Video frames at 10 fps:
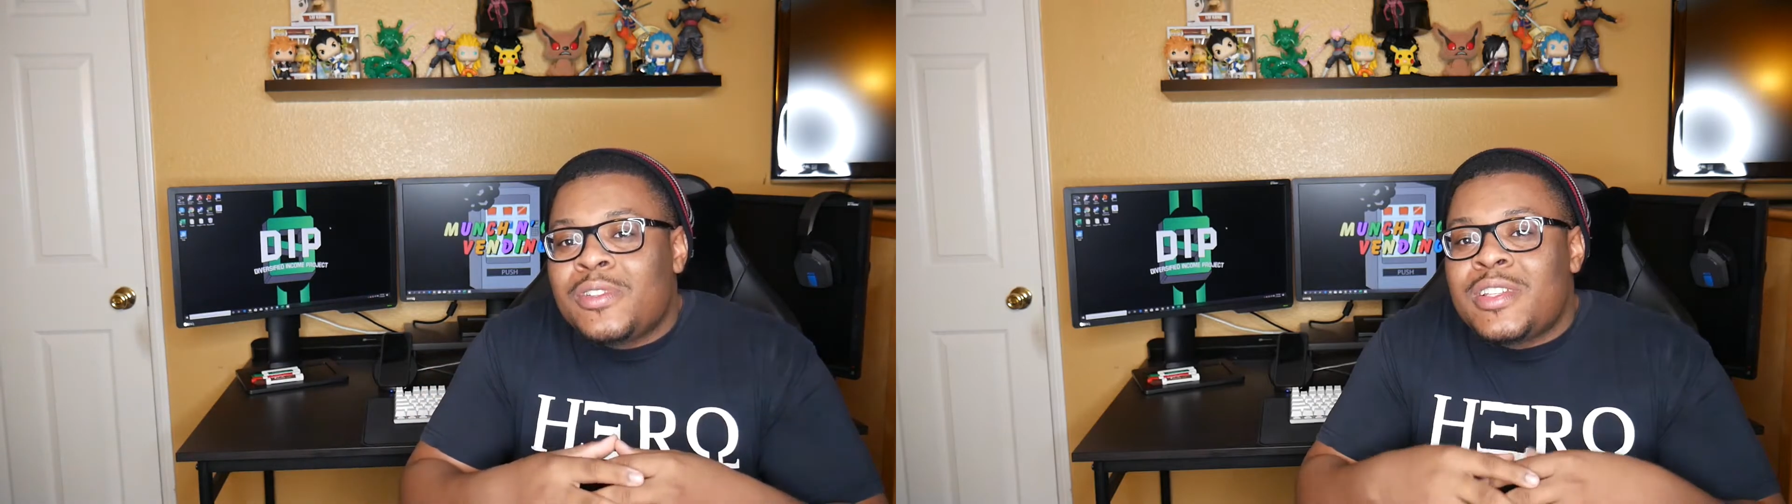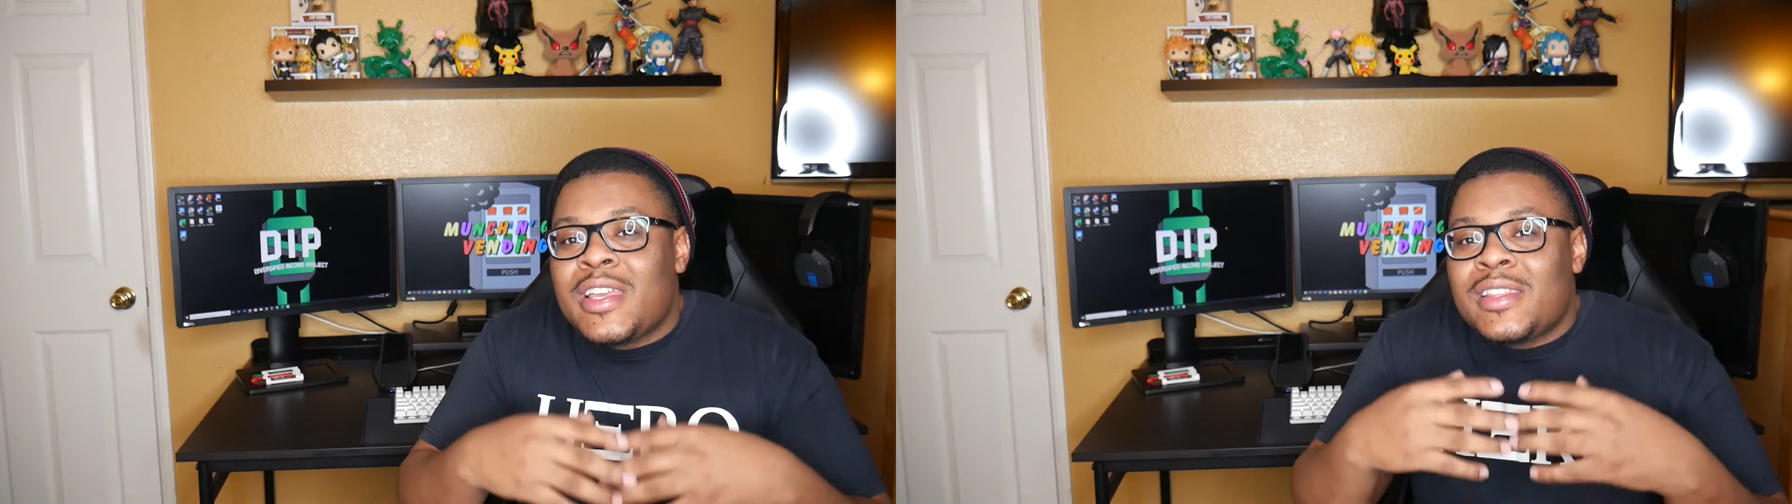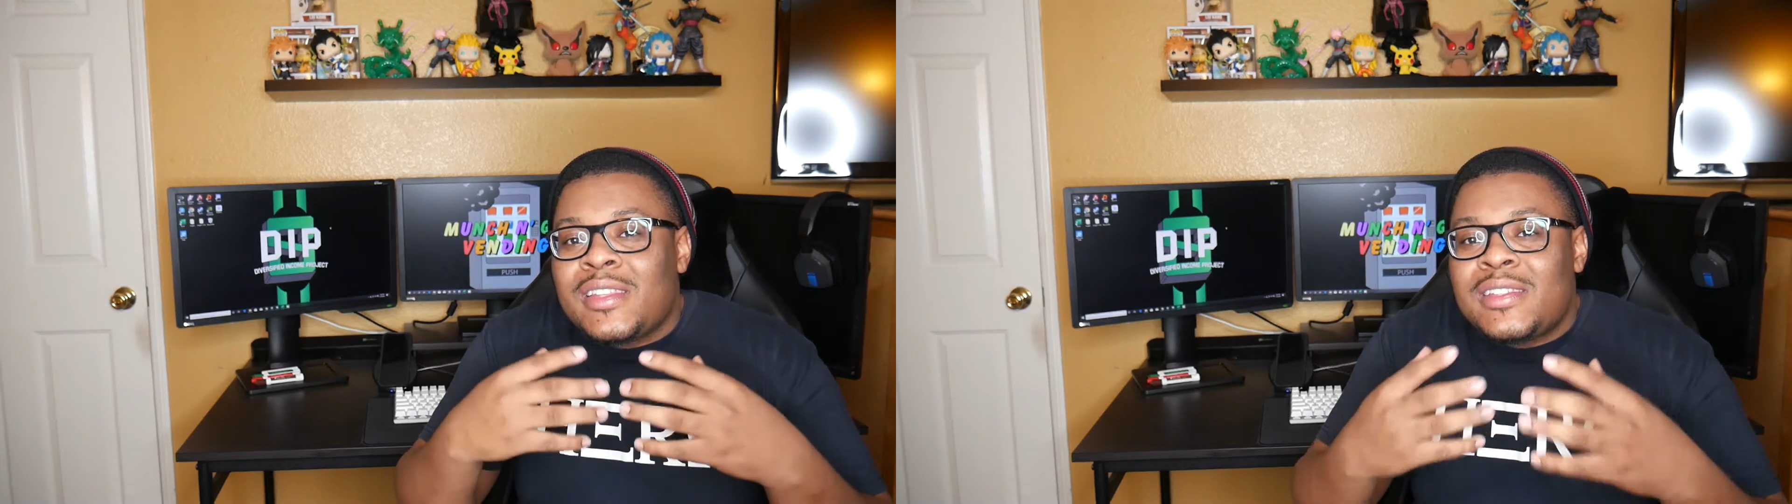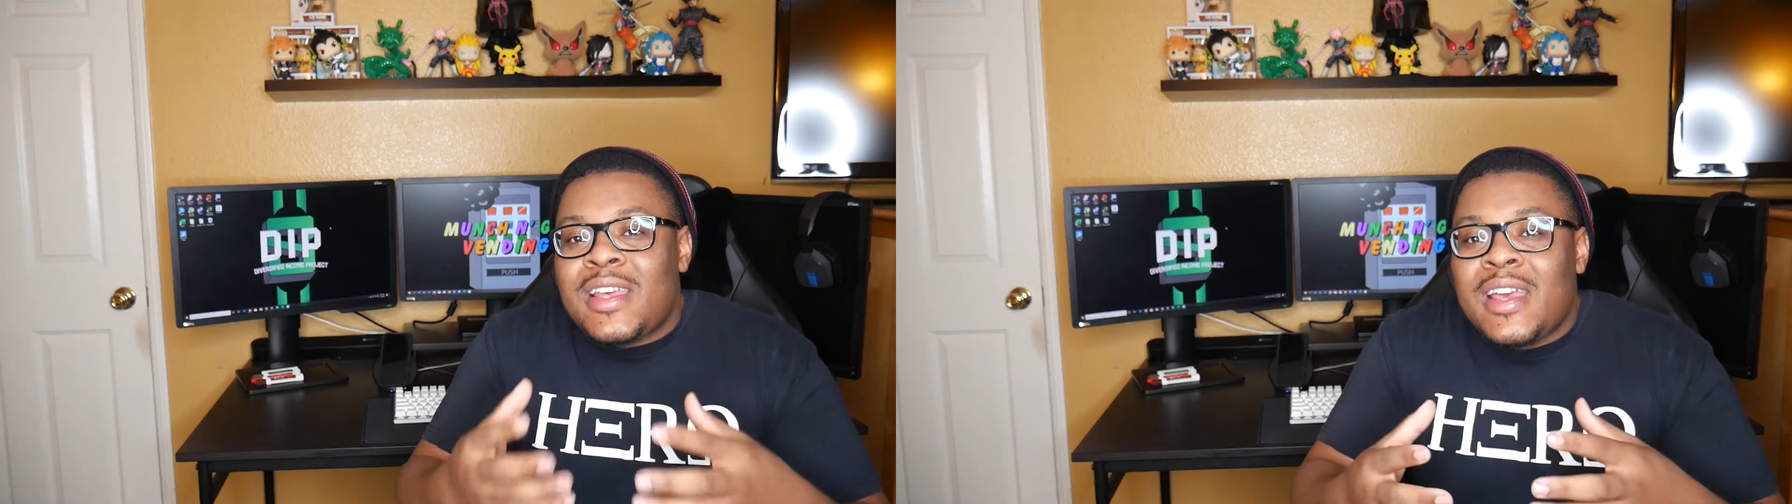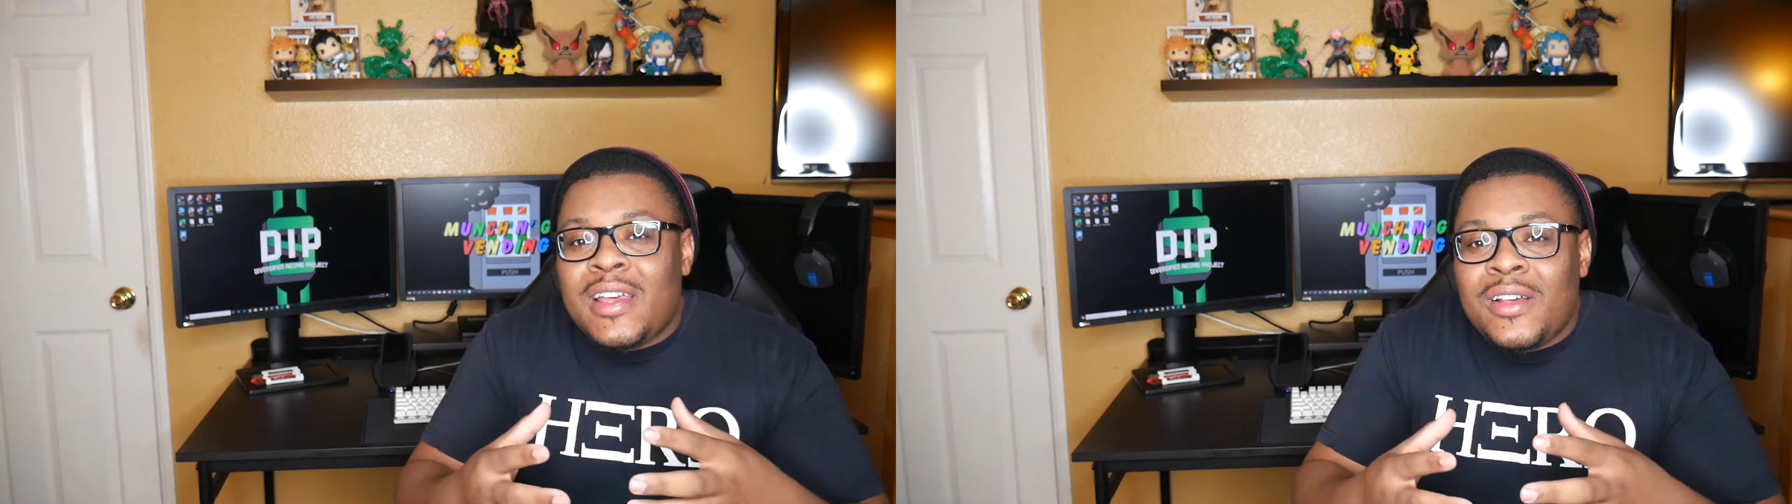to get the
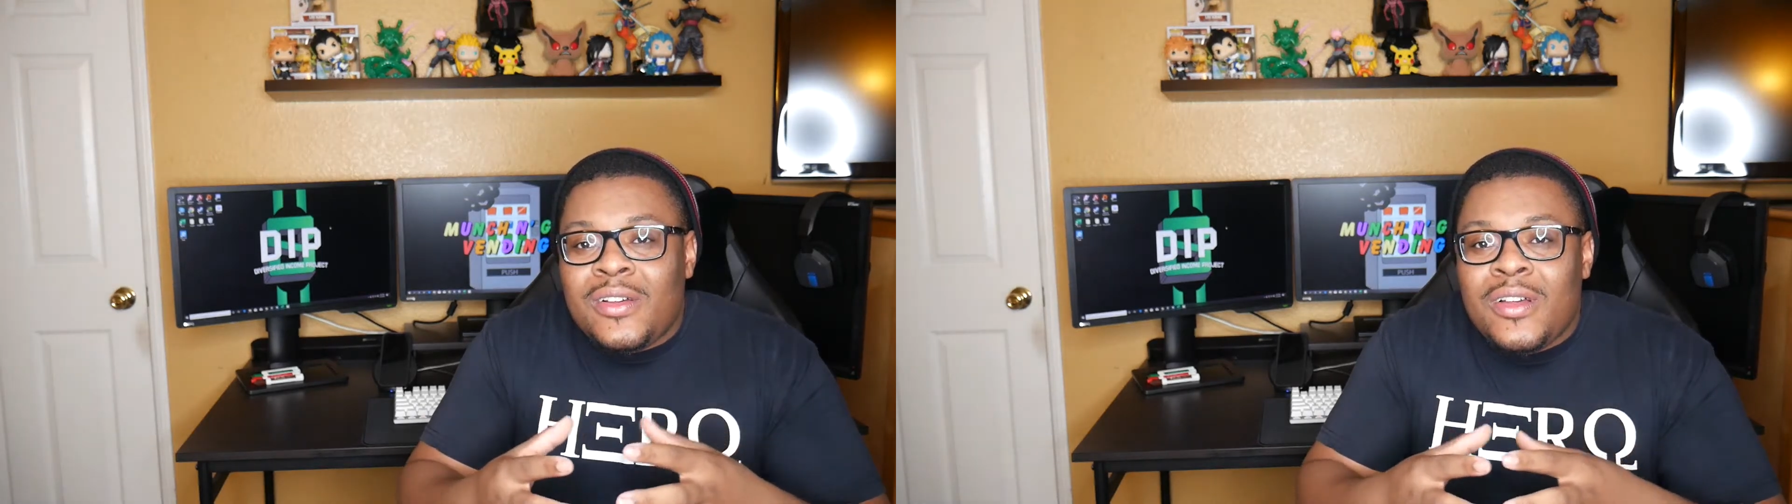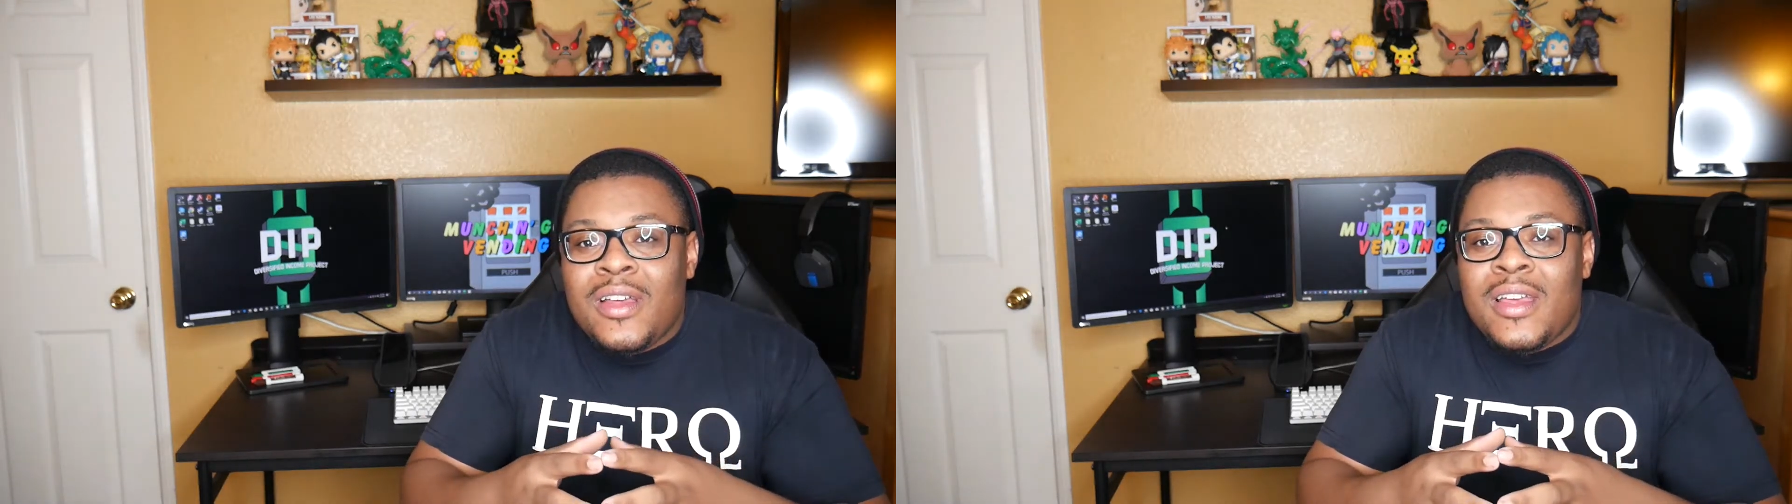sale.